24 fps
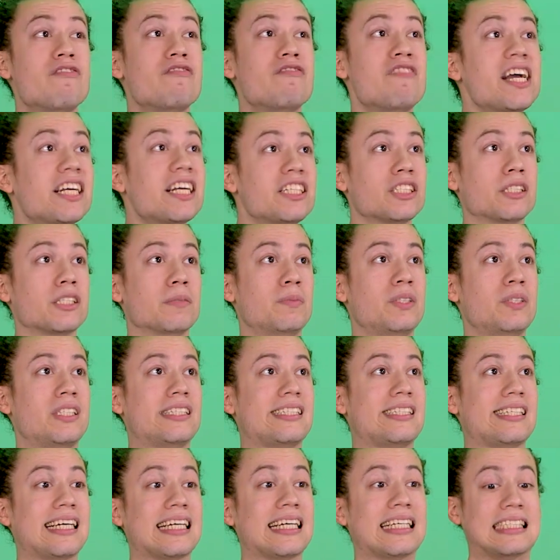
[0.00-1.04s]

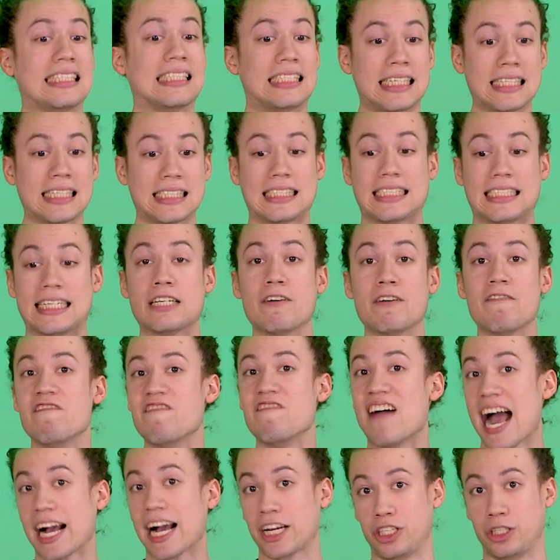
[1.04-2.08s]
victims exist in a
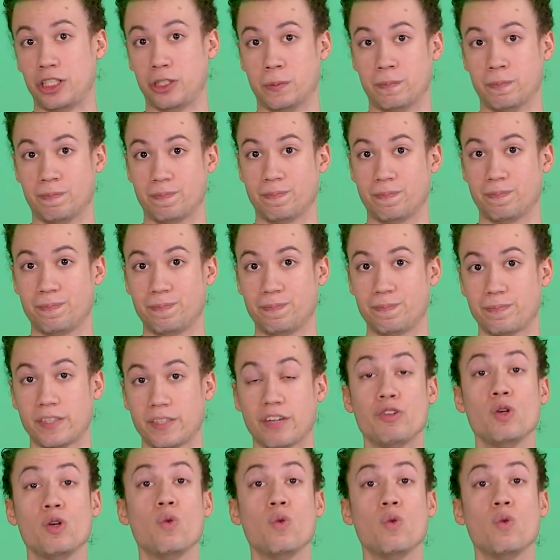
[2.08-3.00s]
vacuum. If